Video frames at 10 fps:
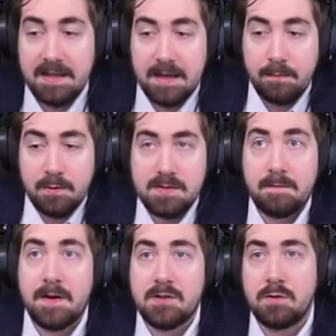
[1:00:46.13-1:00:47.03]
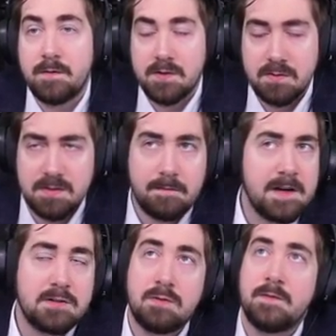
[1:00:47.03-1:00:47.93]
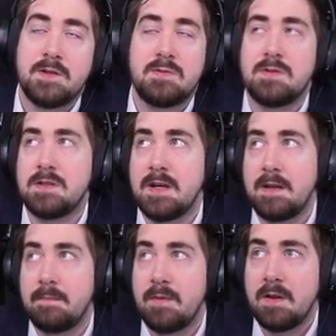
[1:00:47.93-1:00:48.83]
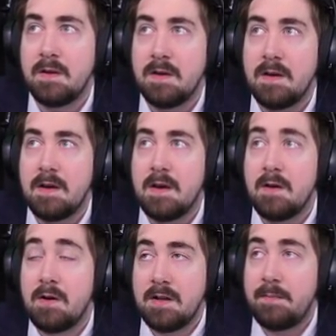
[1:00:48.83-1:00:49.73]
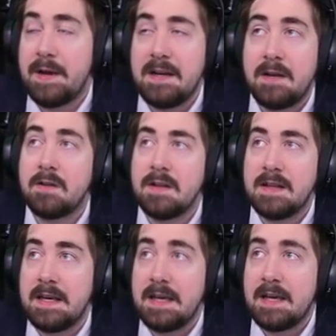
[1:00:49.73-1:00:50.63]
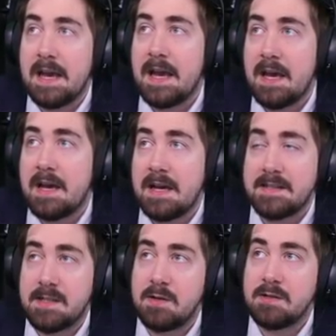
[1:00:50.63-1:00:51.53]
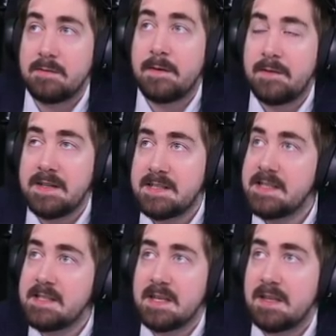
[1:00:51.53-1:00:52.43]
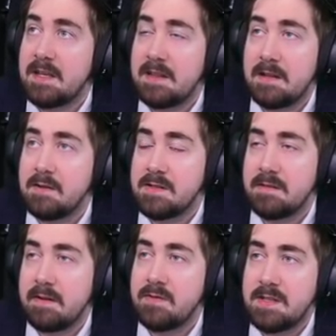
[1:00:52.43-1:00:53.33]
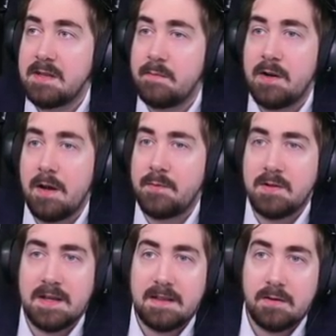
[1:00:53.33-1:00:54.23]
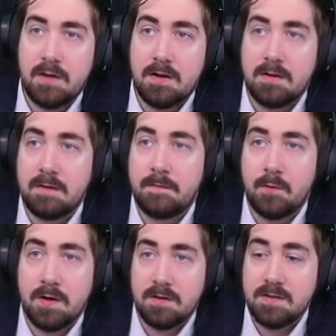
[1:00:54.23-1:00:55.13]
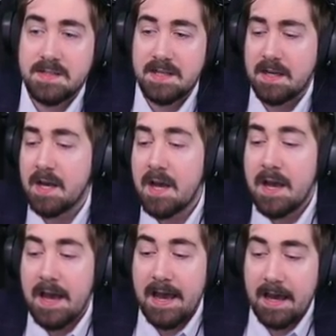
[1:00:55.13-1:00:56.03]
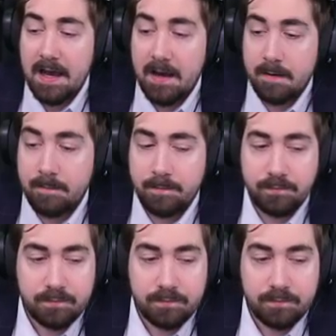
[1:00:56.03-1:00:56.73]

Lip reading: keep using fractured fossils. And fractured fossils are like, well, depending on the league, as low as 50 C's, I think the lowest I've ever seen them, and up to like 300, 400 C. The